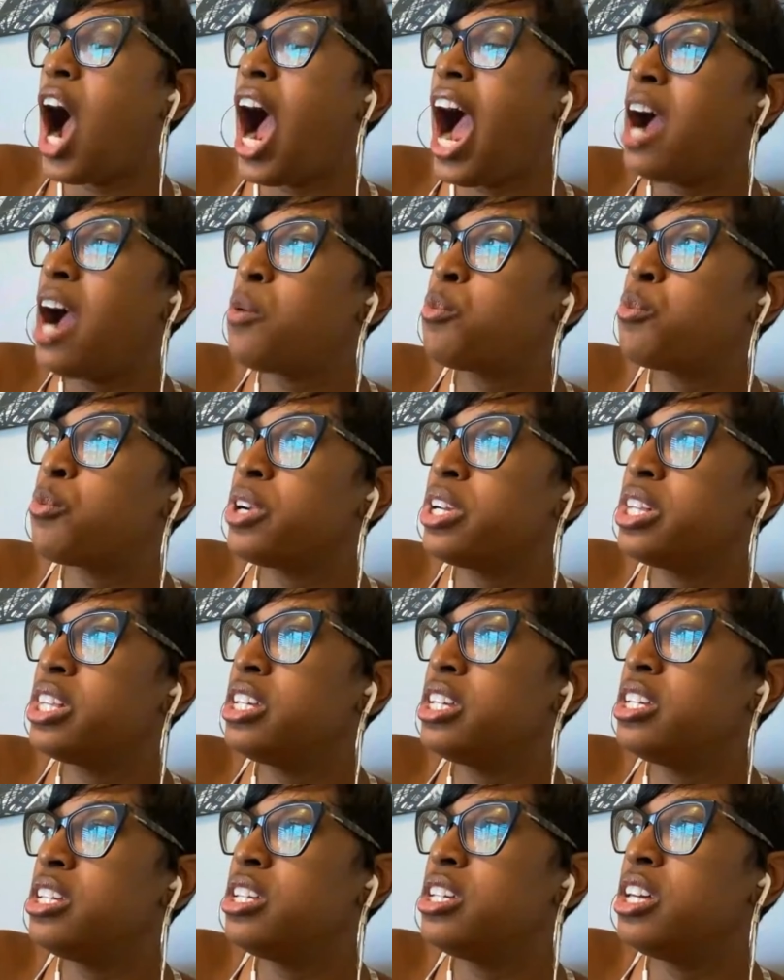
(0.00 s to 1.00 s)
I
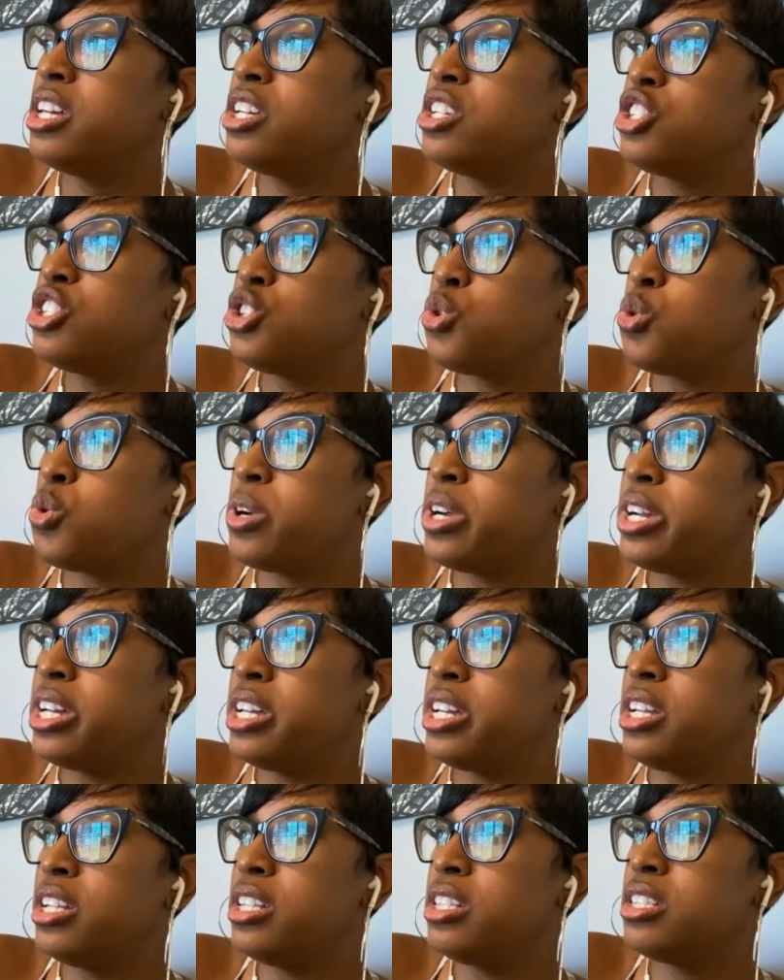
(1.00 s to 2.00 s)
really
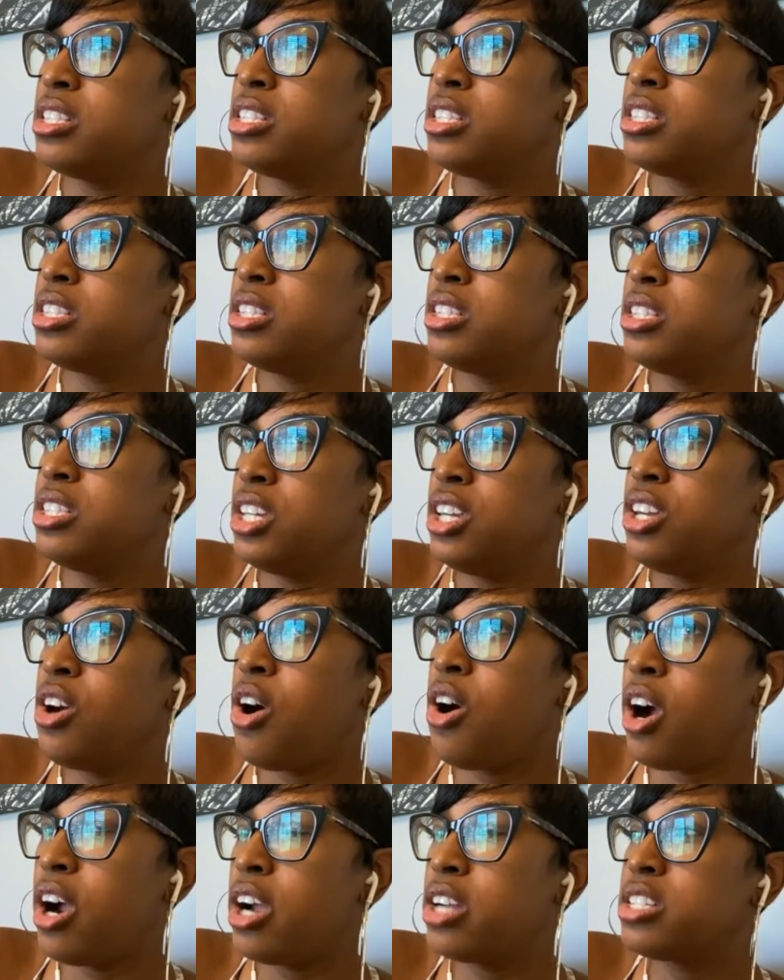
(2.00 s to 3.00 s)
enjoy
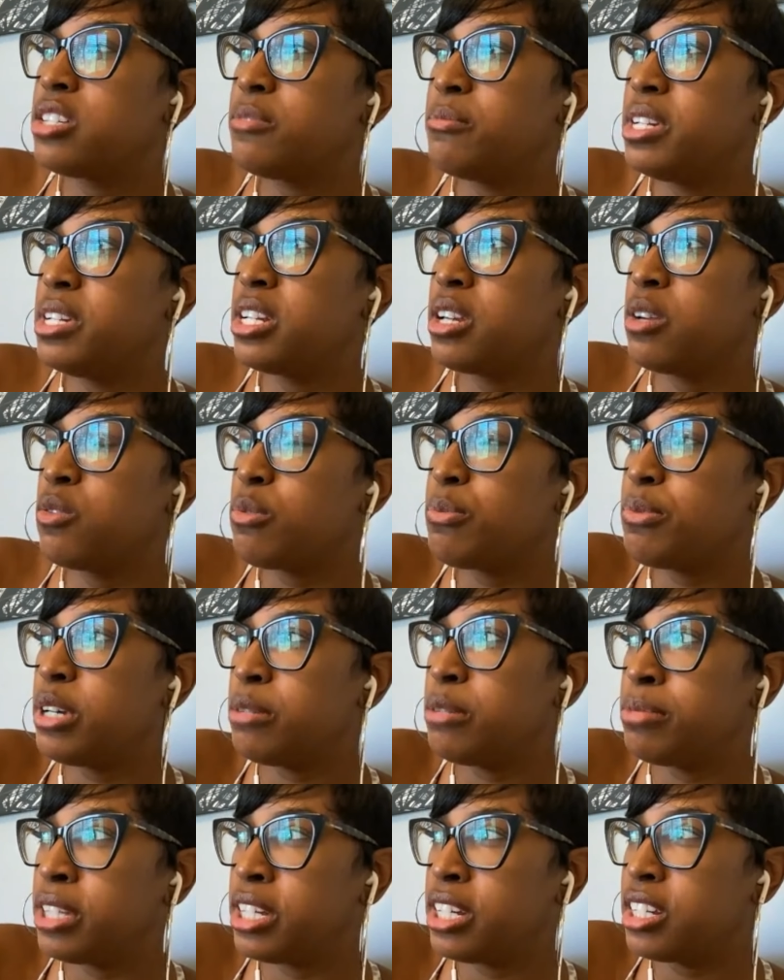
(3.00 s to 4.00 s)
DR, Dominican
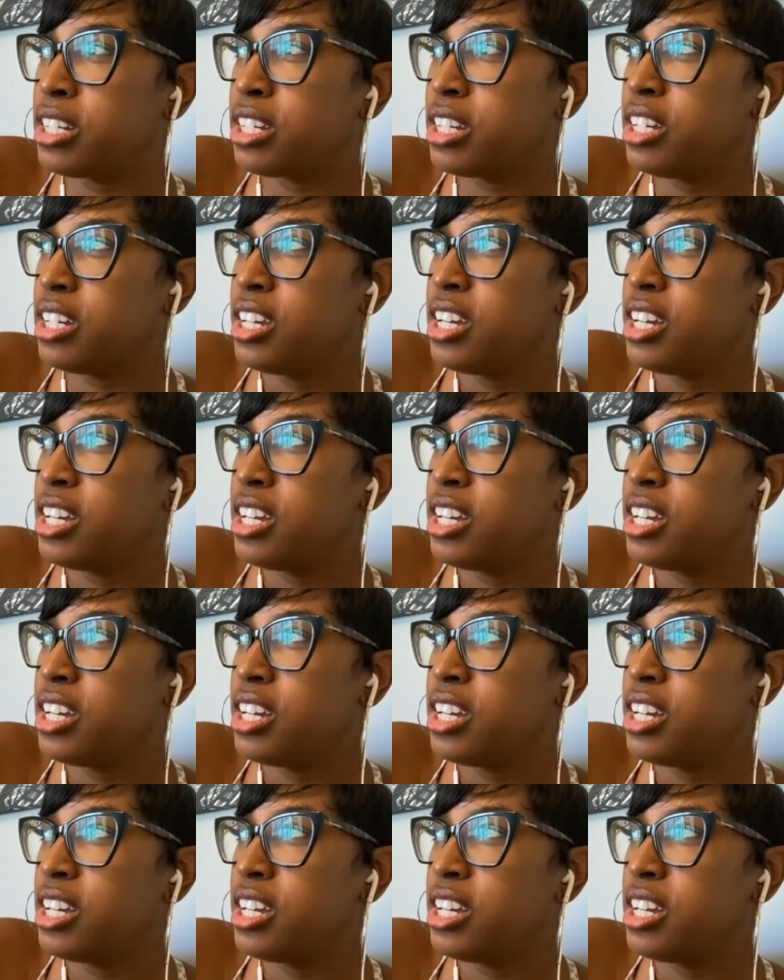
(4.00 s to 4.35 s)
Republic.